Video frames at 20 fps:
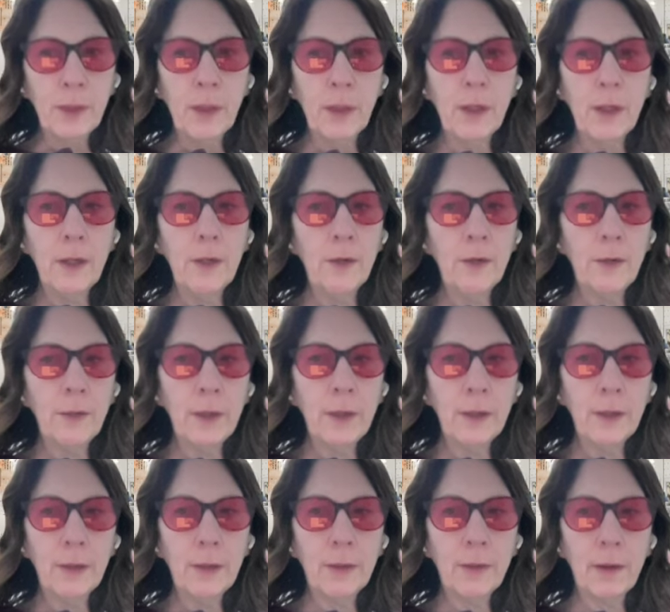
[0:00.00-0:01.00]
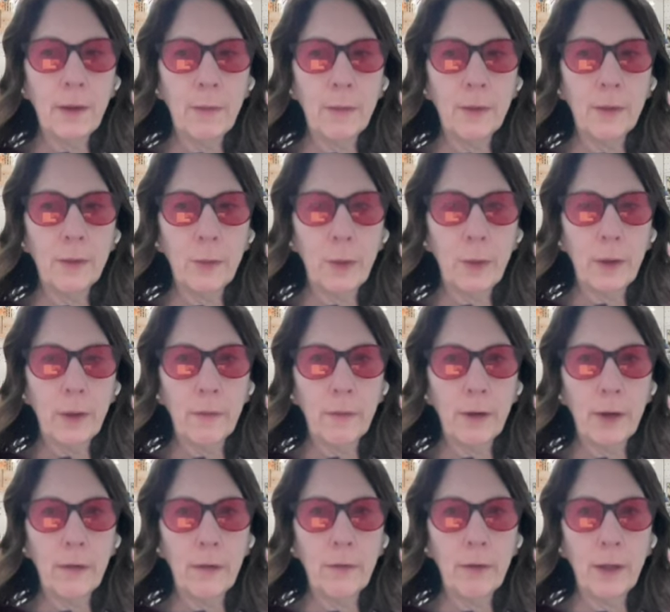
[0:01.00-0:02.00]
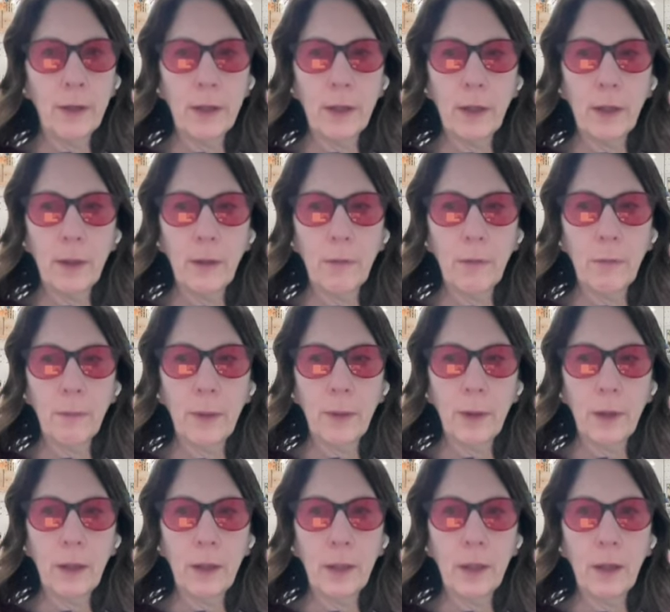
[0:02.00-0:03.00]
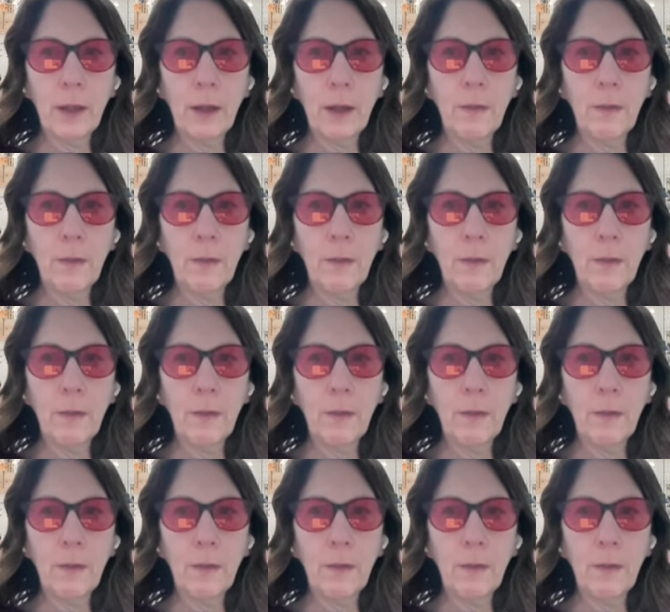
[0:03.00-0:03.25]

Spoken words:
And I don't think the time is quite right now. But